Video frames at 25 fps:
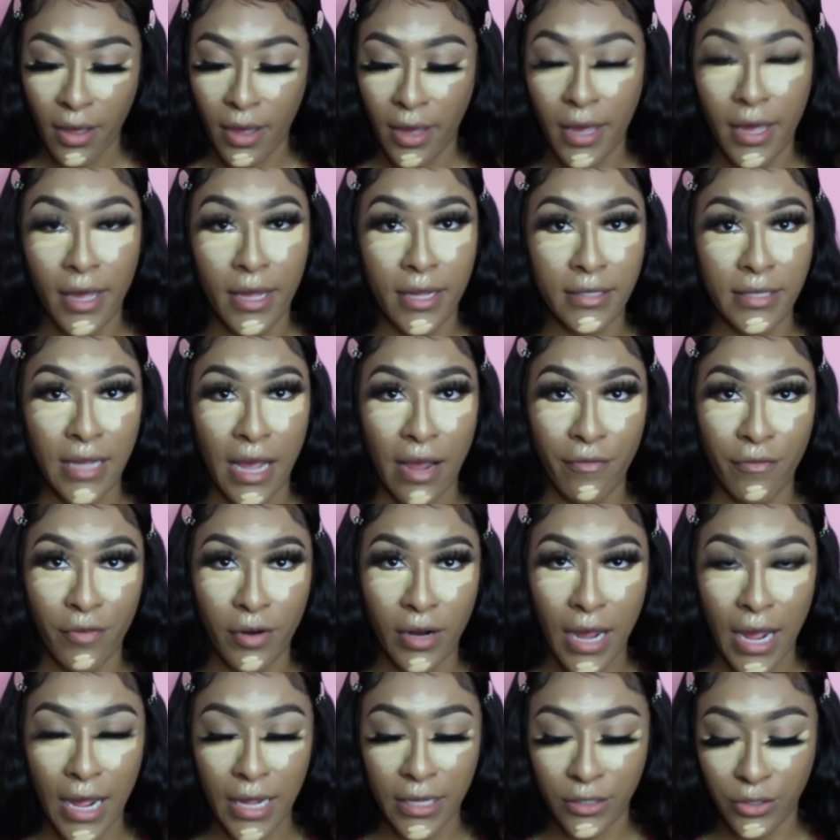And I
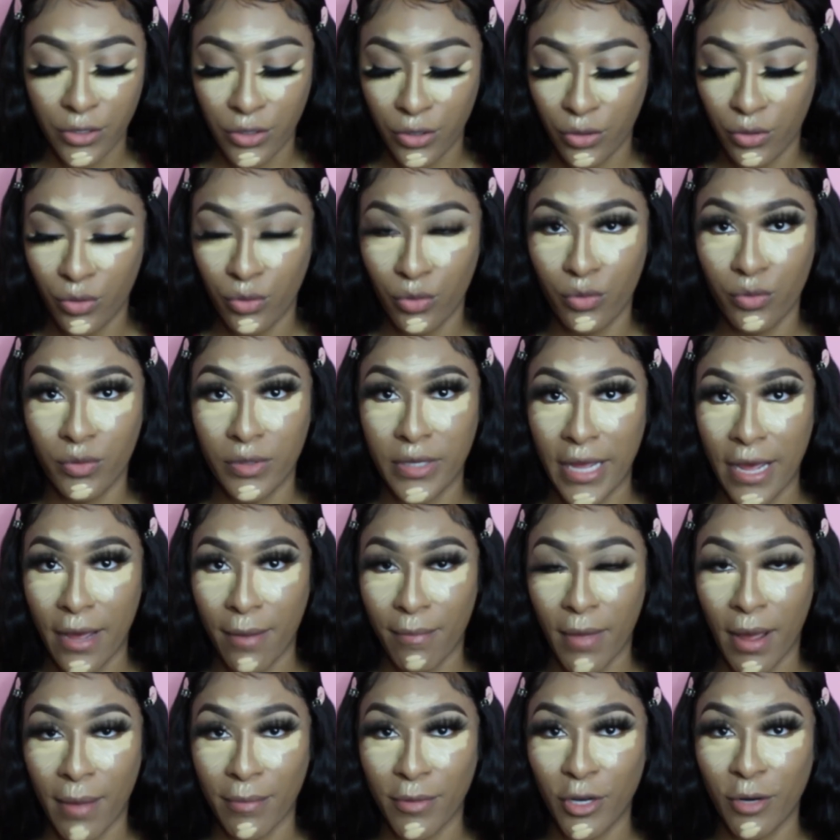forgot to
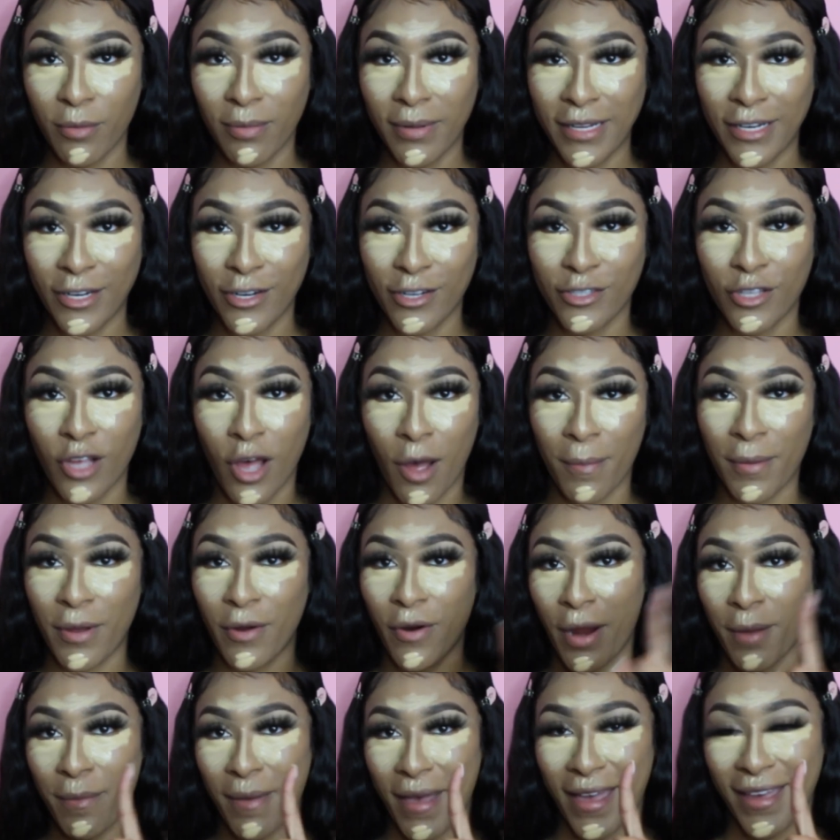damp my beauty blender, so I'll
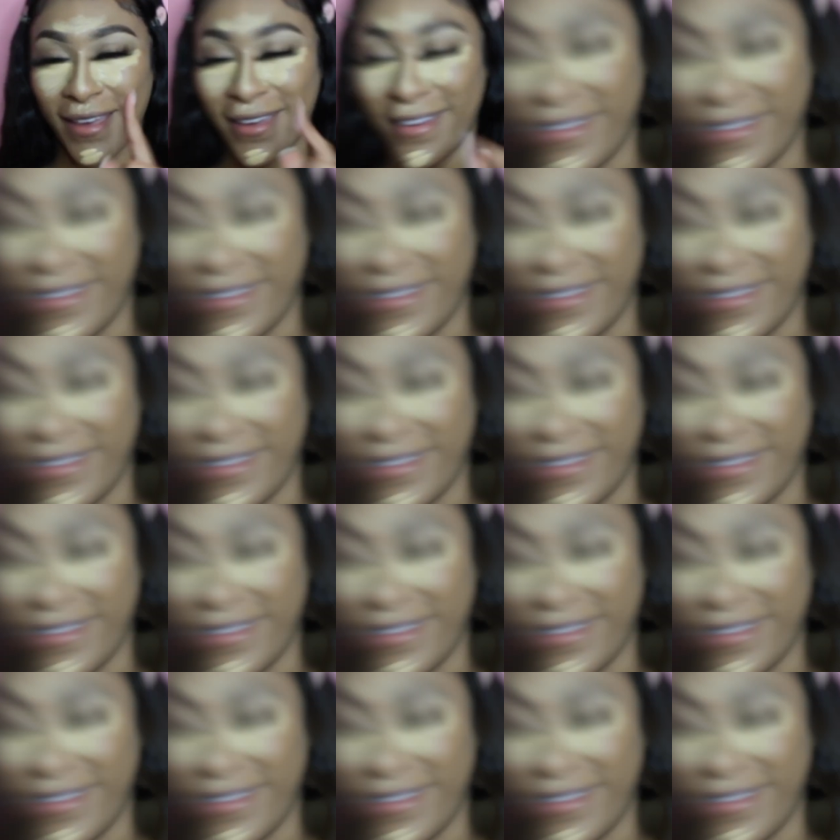be right back.